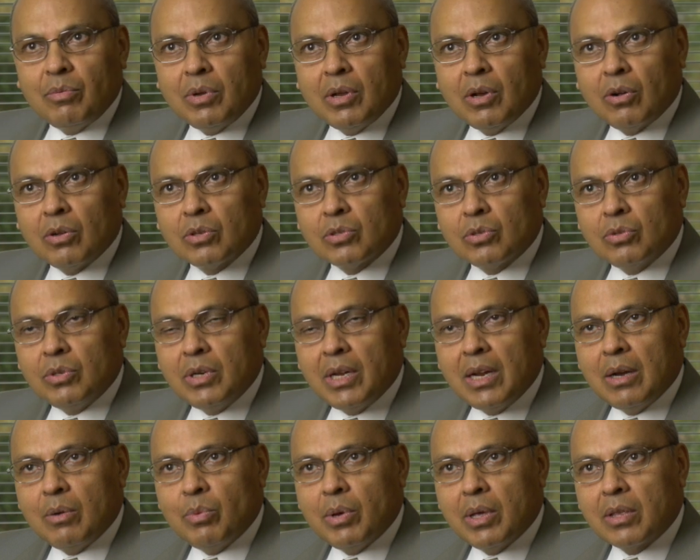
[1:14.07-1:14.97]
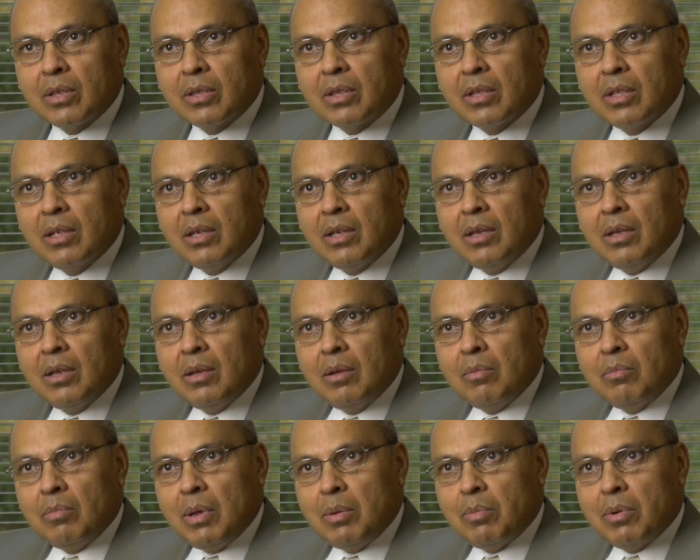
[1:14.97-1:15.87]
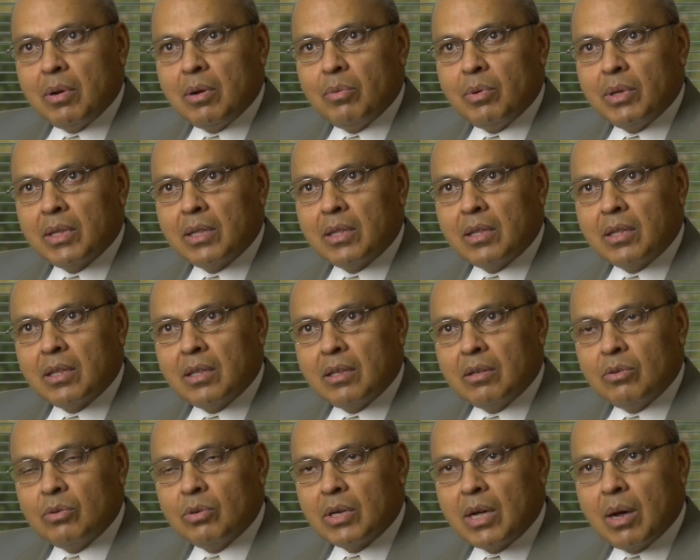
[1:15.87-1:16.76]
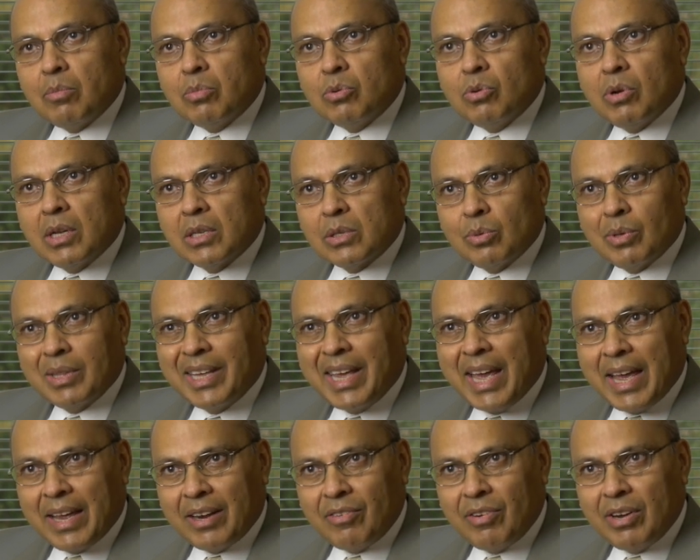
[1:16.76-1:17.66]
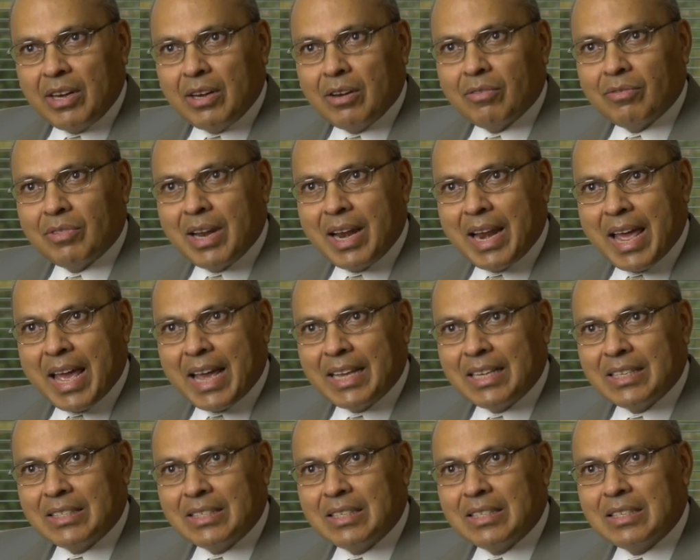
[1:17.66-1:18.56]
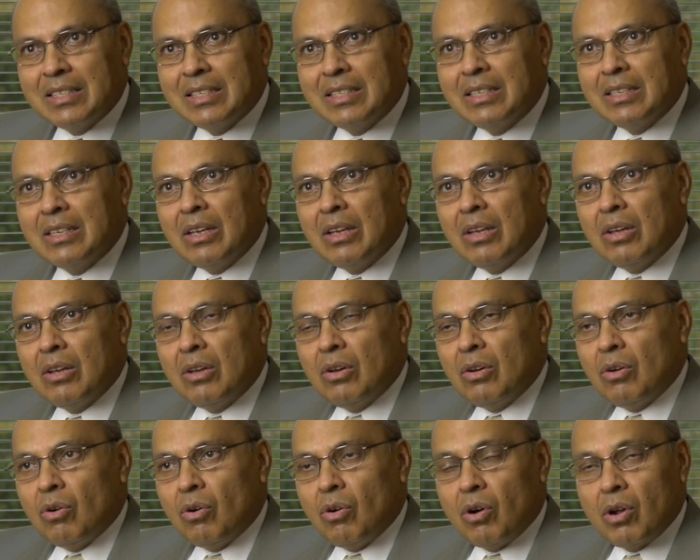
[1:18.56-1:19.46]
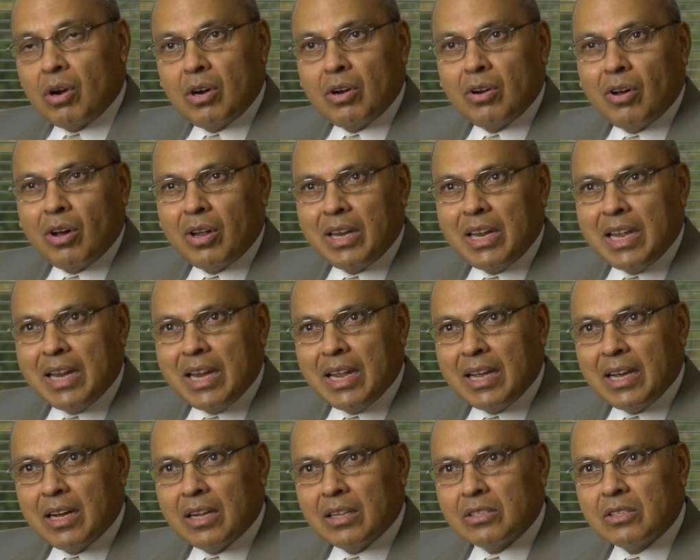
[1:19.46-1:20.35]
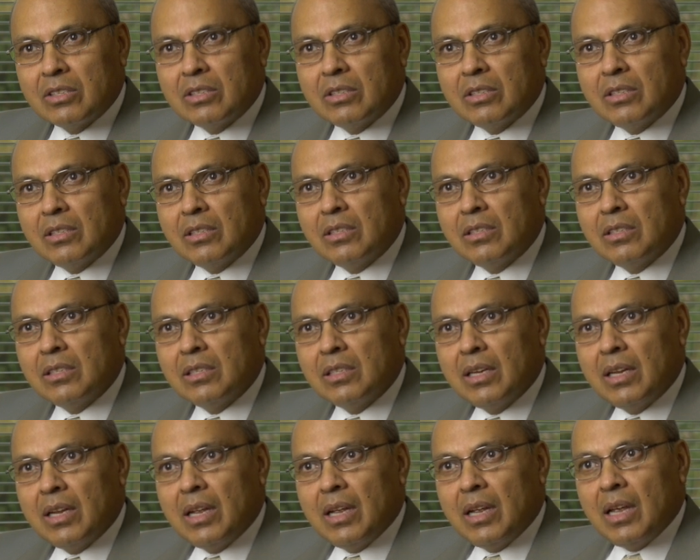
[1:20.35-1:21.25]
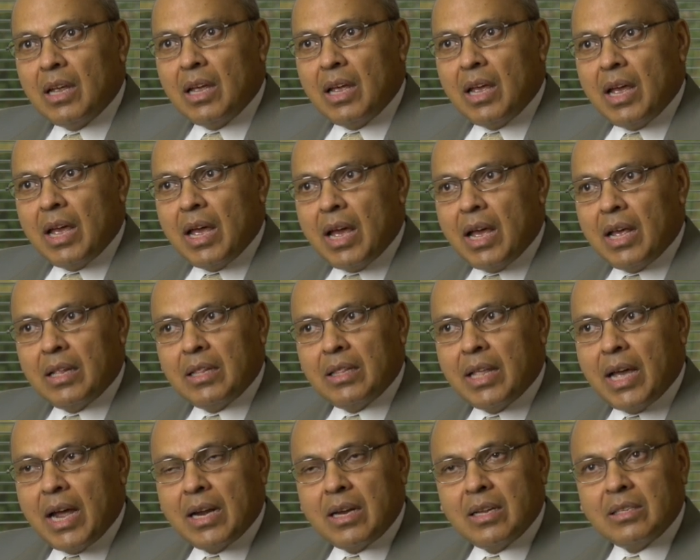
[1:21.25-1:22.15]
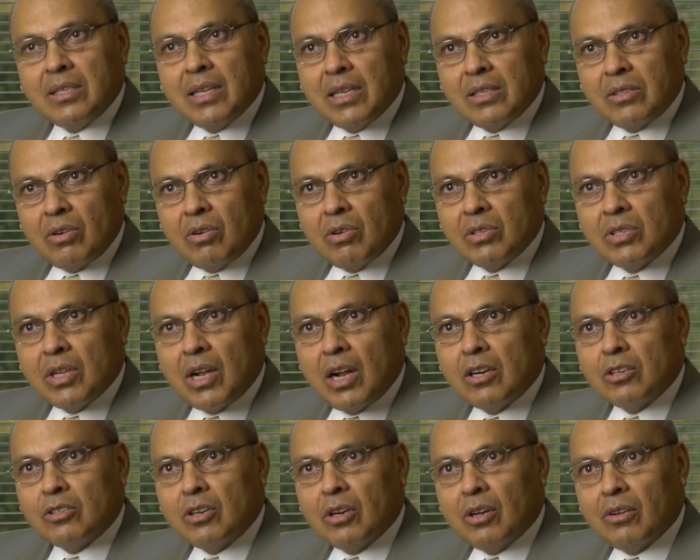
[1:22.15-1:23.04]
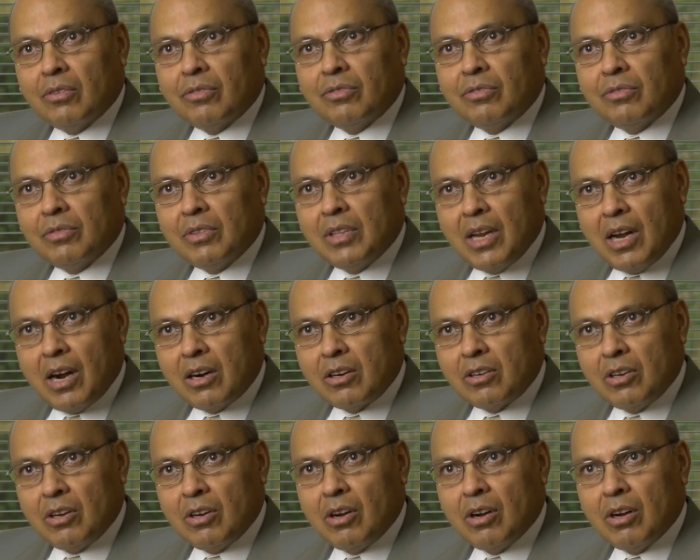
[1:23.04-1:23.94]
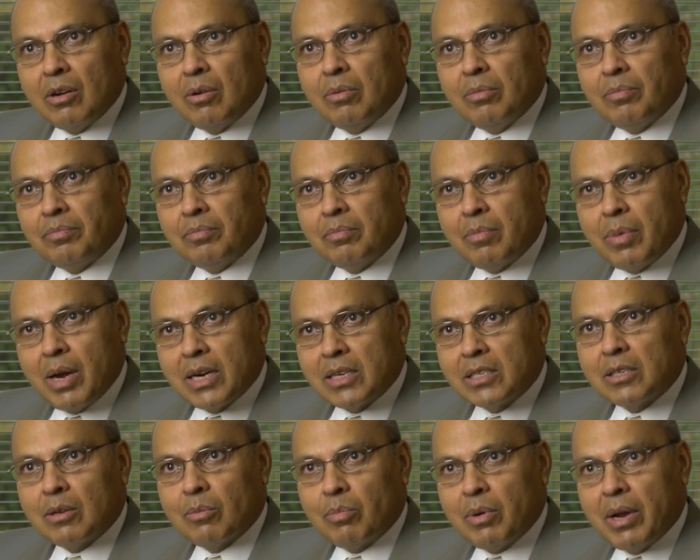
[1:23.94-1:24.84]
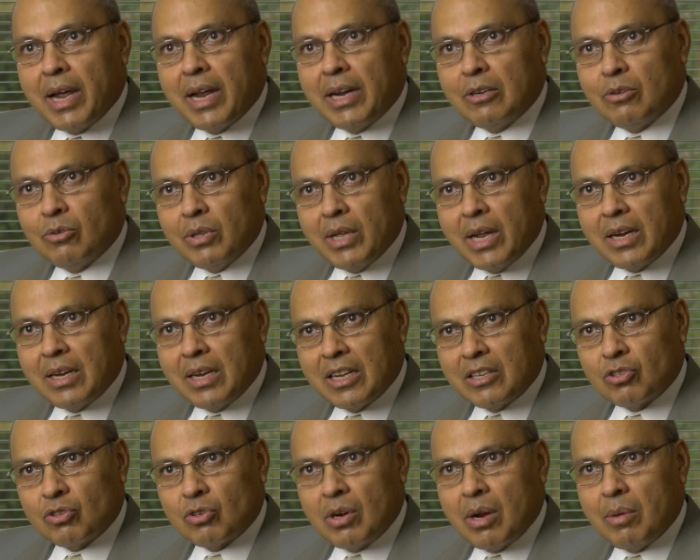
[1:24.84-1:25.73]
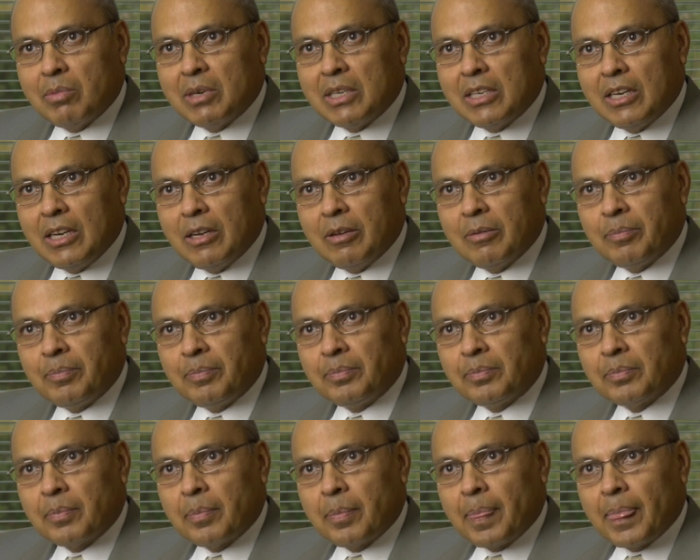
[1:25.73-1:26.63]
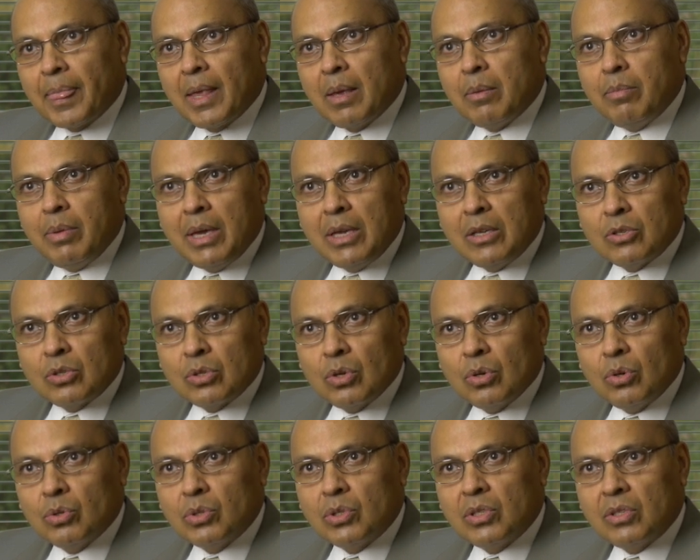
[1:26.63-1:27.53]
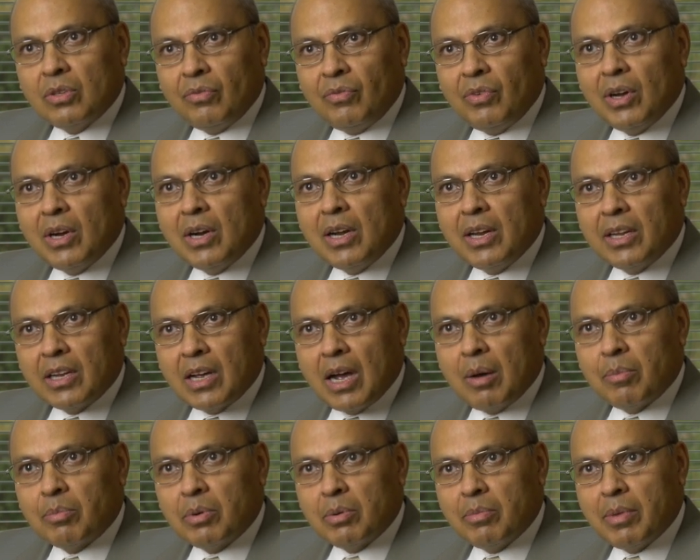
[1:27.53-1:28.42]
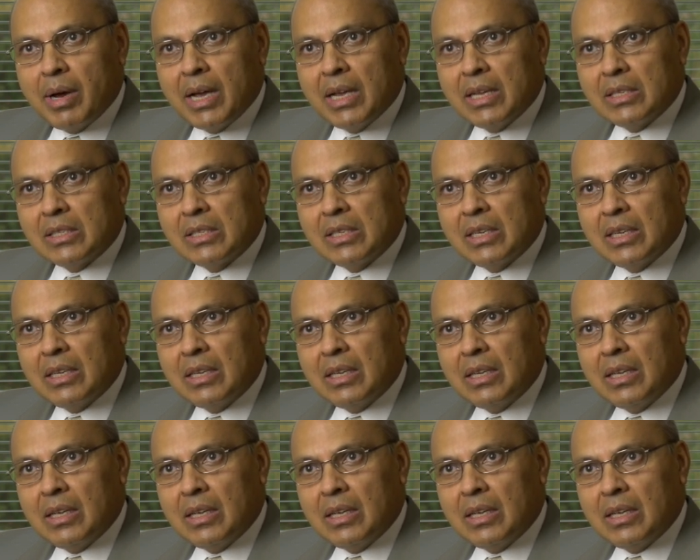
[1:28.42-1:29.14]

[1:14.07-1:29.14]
We also deal with people with, who come to us with gangrene of the legs or a non-healing ulcer. And that is as a result of the arterial blood supply to that extremity being so severely compromised